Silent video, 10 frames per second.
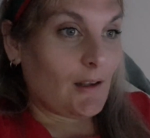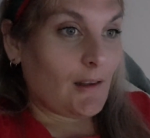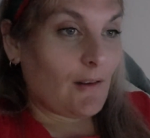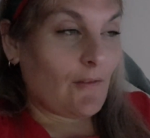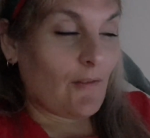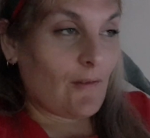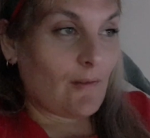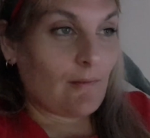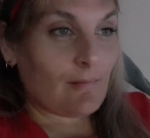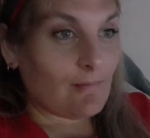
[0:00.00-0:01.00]
The
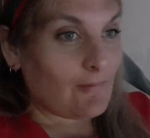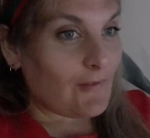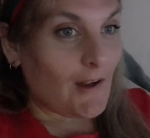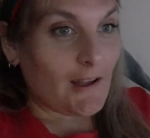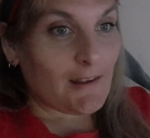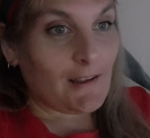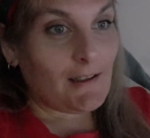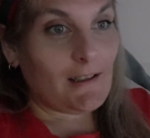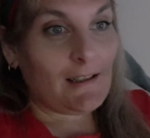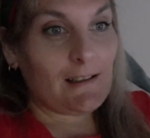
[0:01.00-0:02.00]
fact
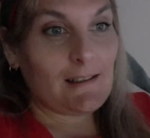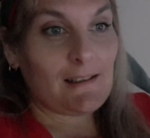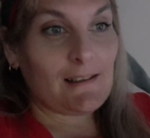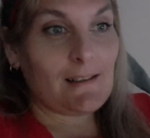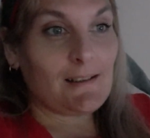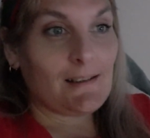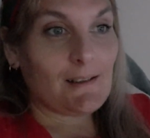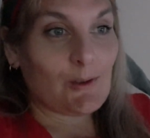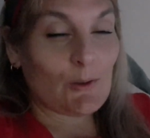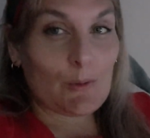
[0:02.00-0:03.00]
that he's
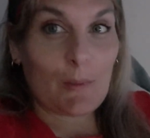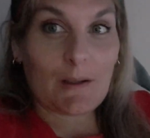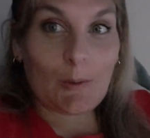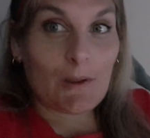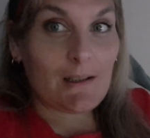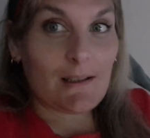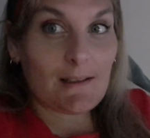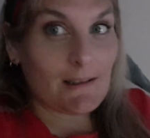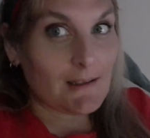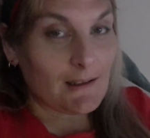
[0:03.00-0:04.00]
gone to bed quite
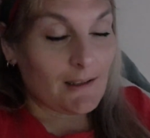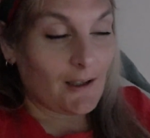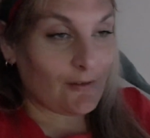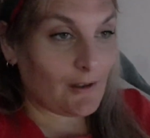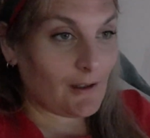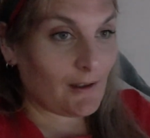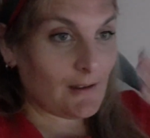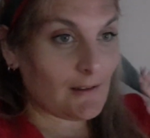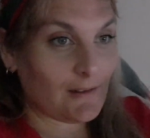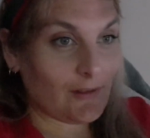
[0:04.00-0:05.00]
easily every
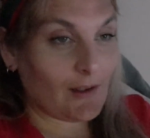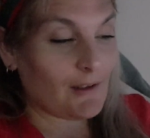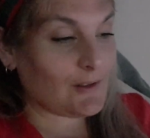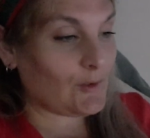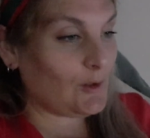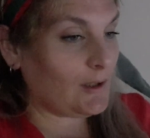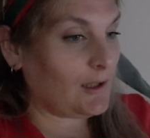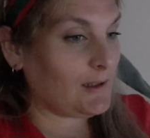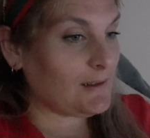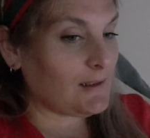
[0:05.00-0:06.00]
night for the last few
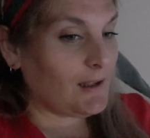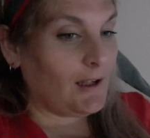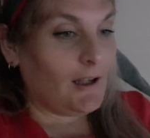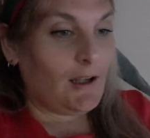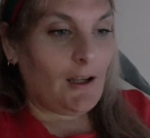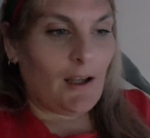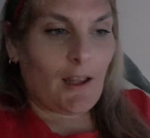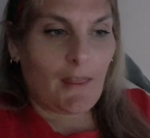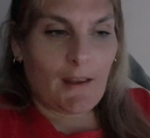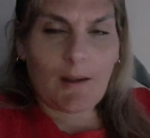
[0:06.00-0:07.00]
days,
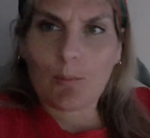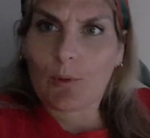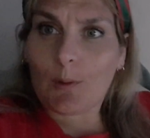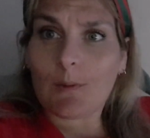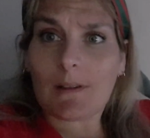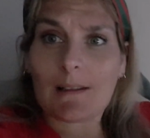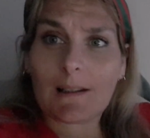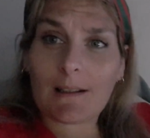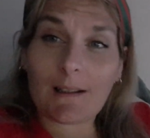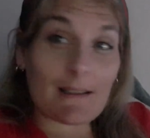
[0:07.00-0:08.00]
I think it proves he's had
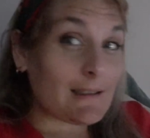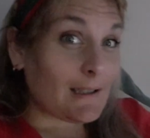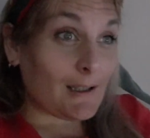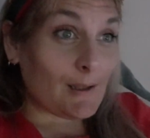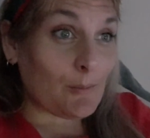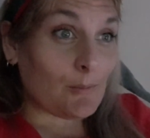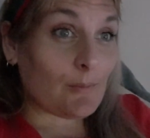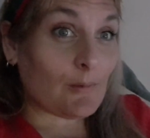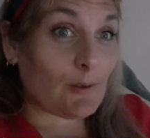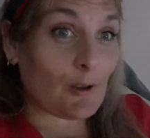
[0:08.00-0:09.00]
a nice time,
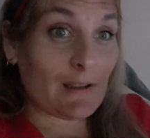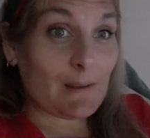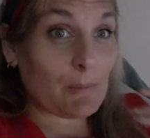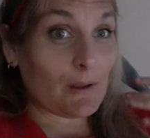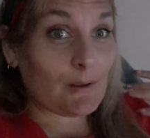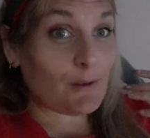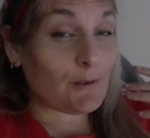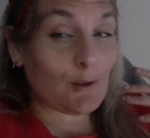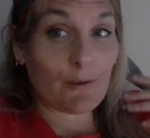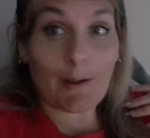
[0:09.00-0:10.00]
or at least burnt off a
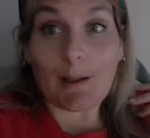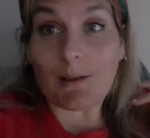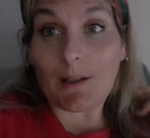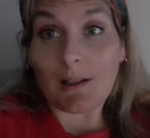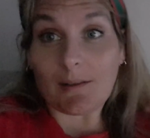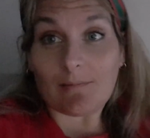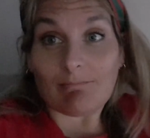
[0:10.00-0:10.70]
lot of energy.